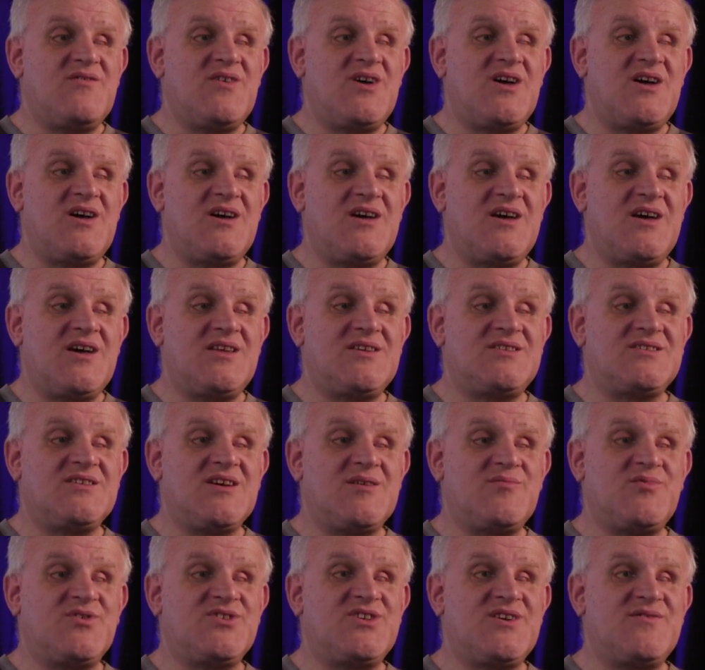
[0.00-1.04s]
I had a
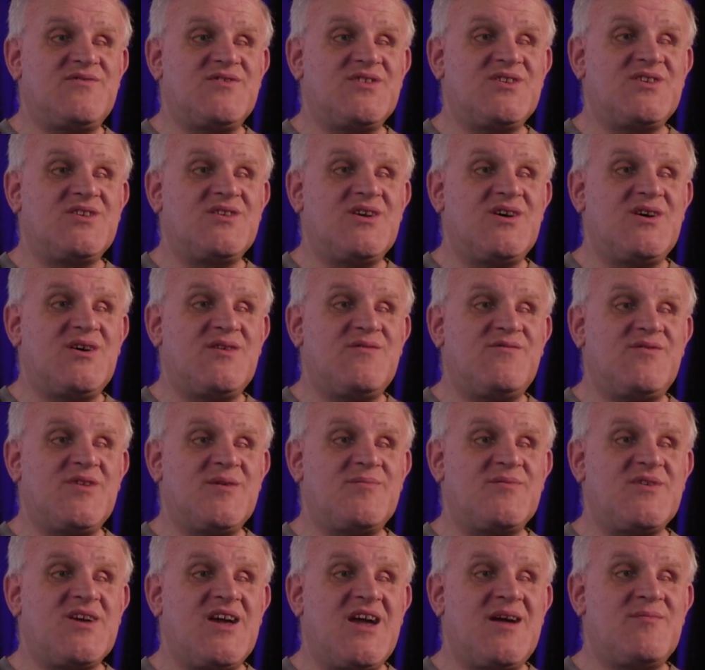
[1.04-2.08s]
couple different
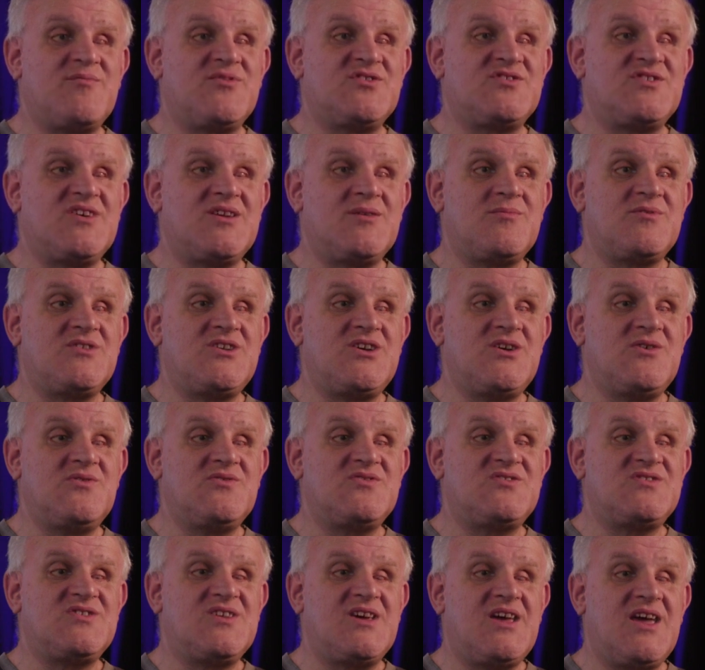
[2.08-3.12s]
flip cameras that I would
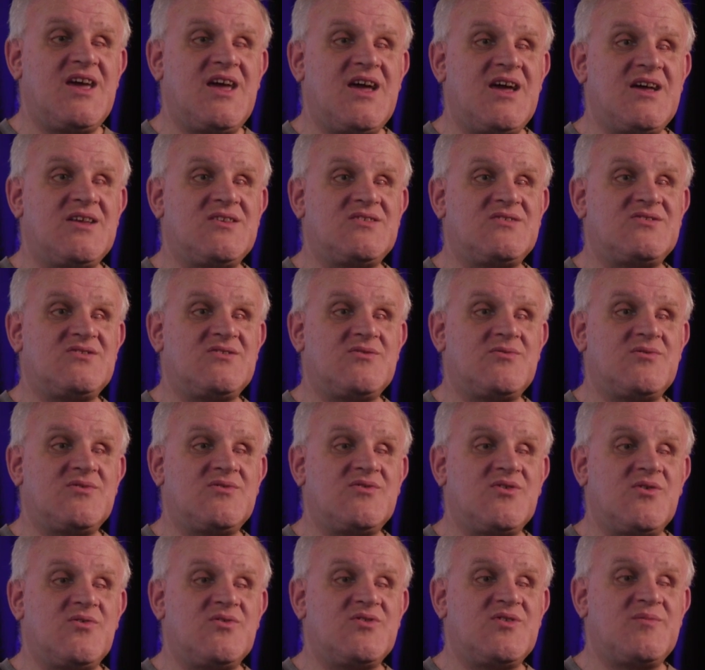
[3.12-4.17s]
use, and so it
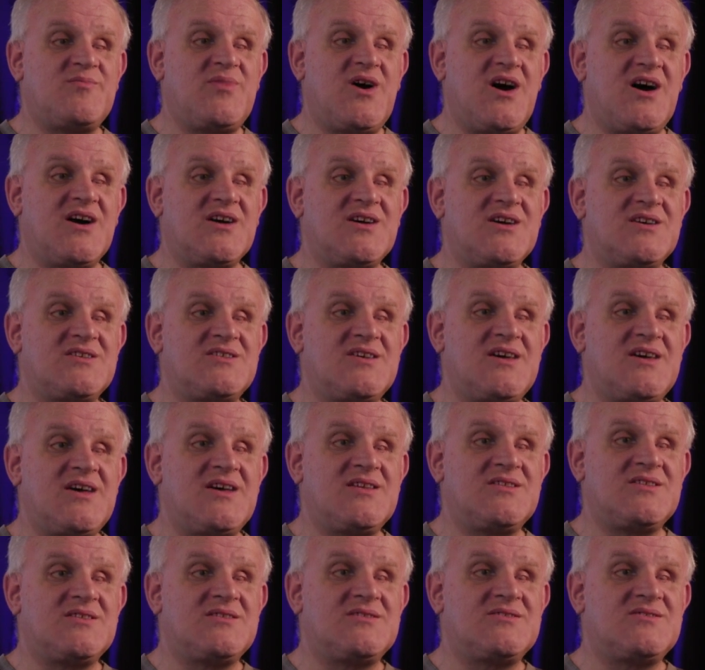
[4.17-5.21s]
would go in the pocket,
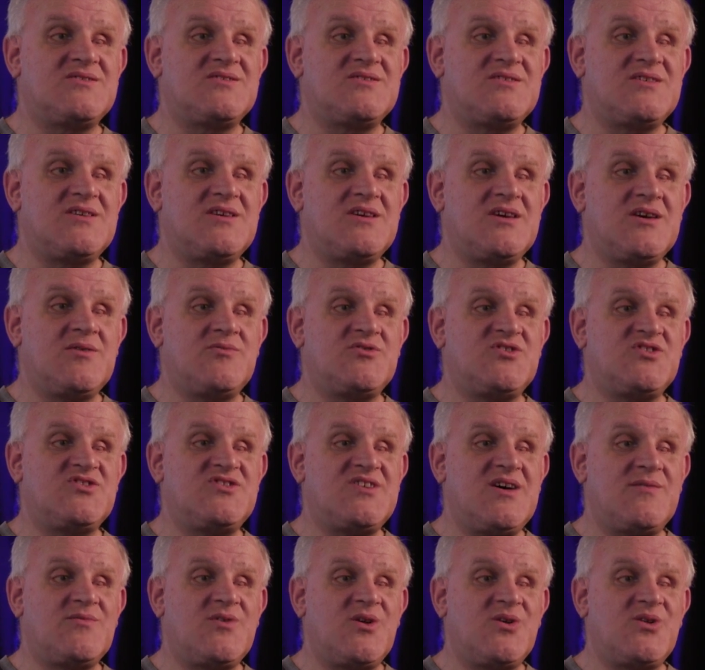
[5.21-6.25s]
and it would just
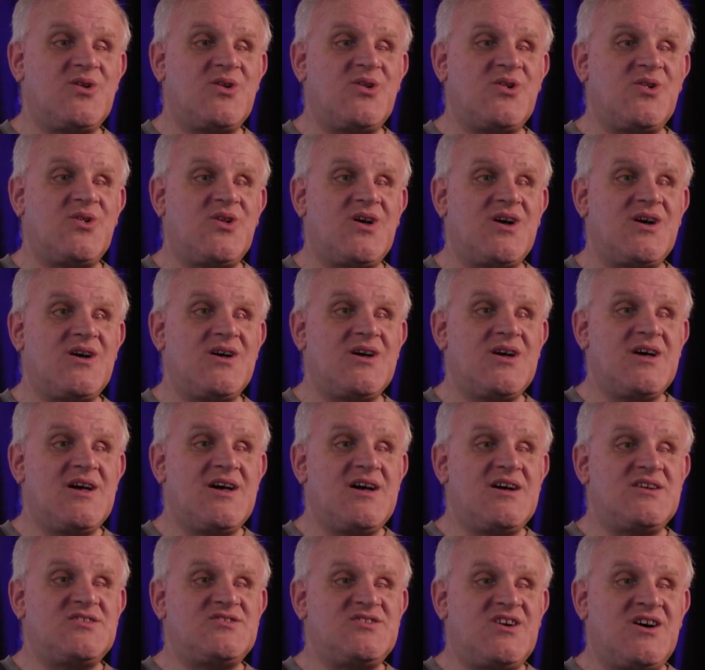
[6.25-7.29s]
have the little
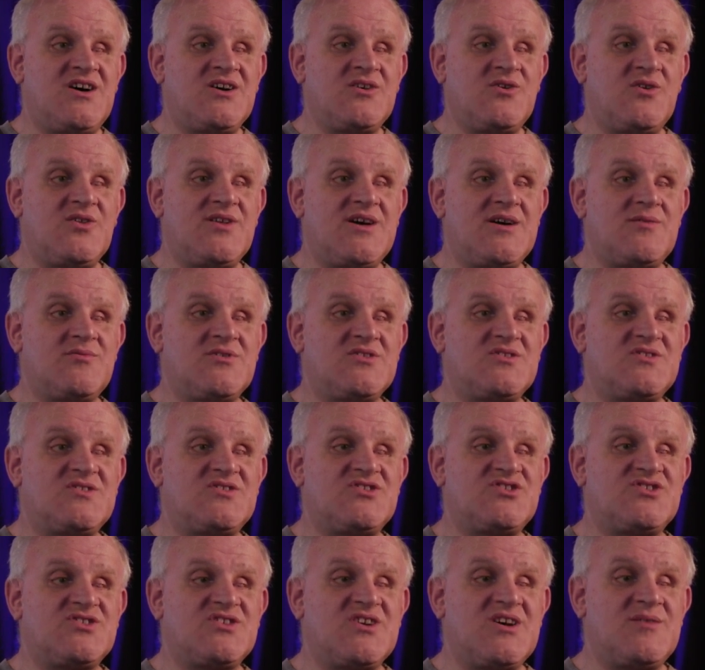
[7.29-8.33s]
dongle that would
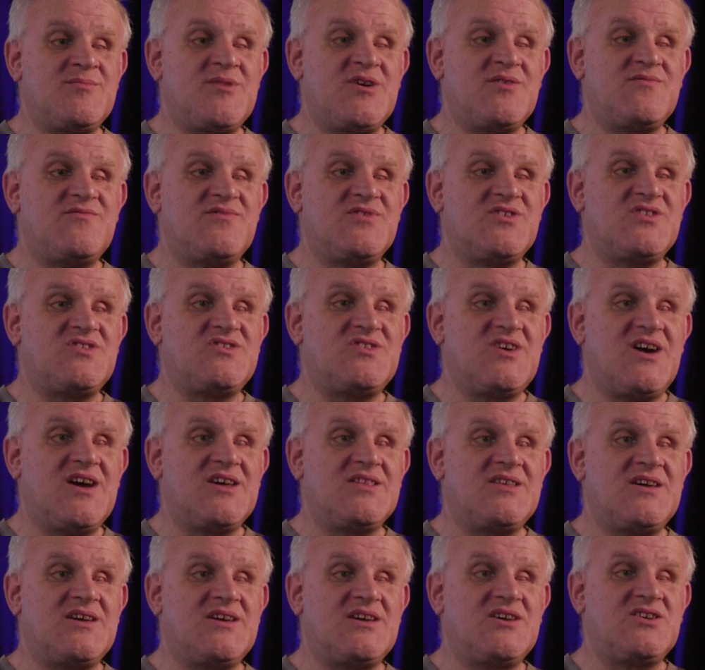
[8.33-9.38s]
come out from the side
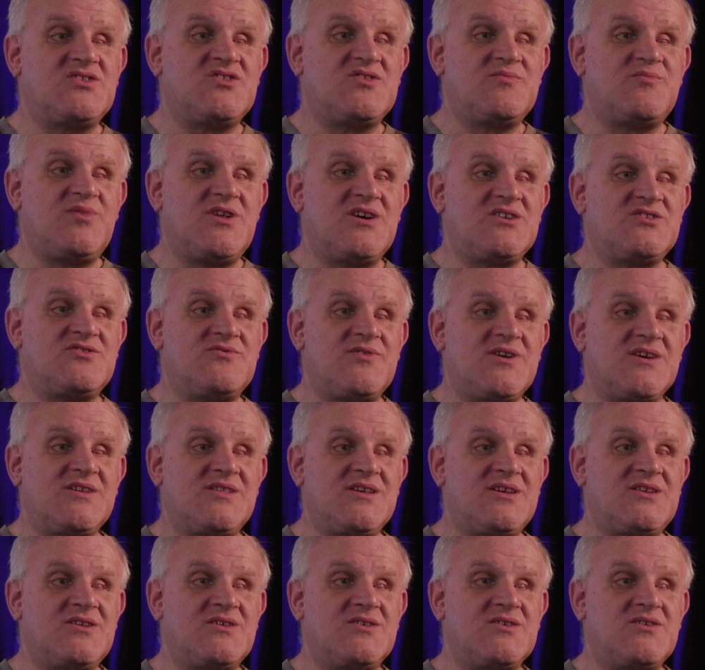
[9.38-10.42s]
that you could just plug
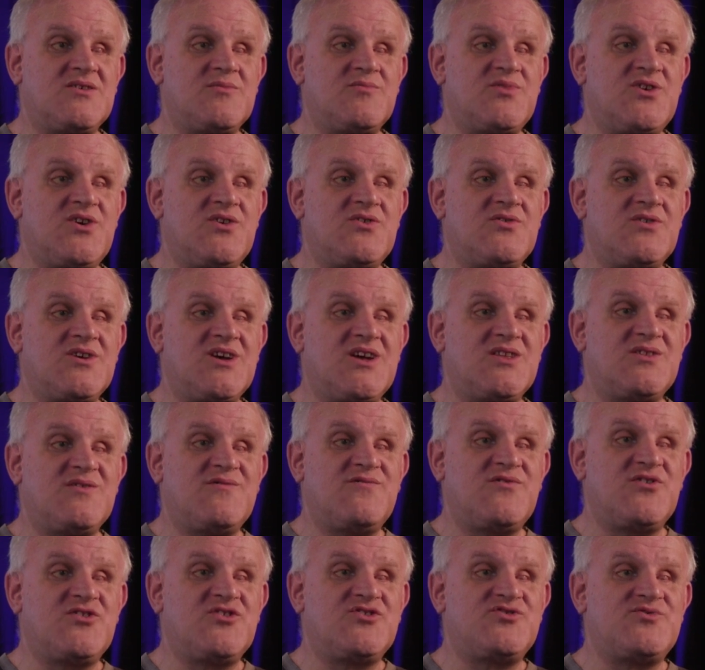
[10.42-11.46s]
directly into the computer and get the
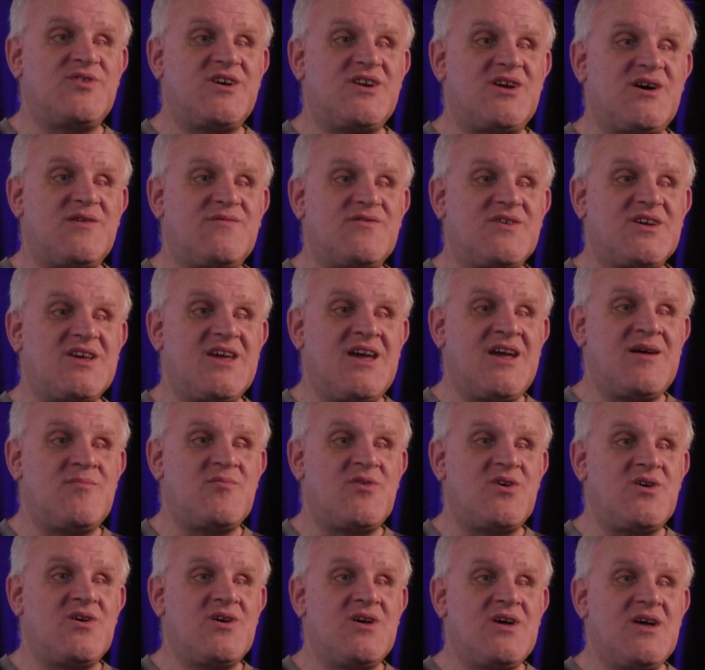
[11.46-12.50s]
footage right off the
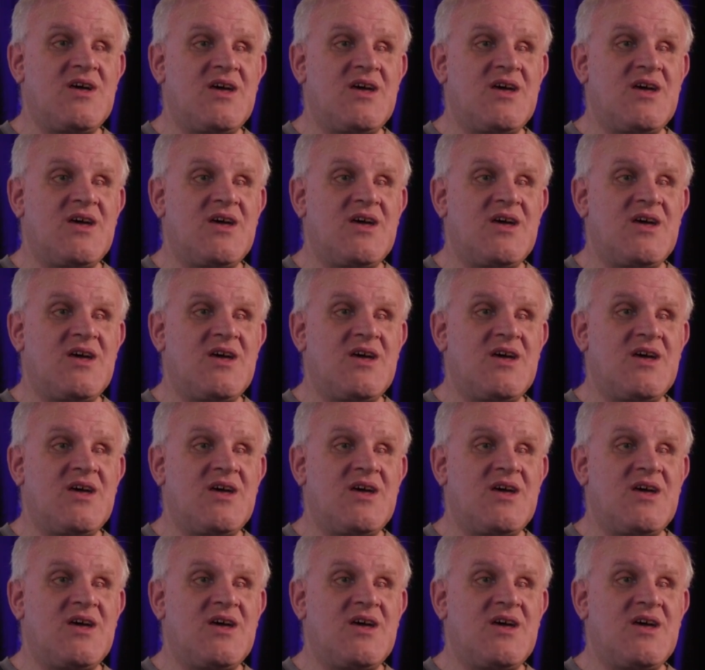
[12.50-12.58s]
camera.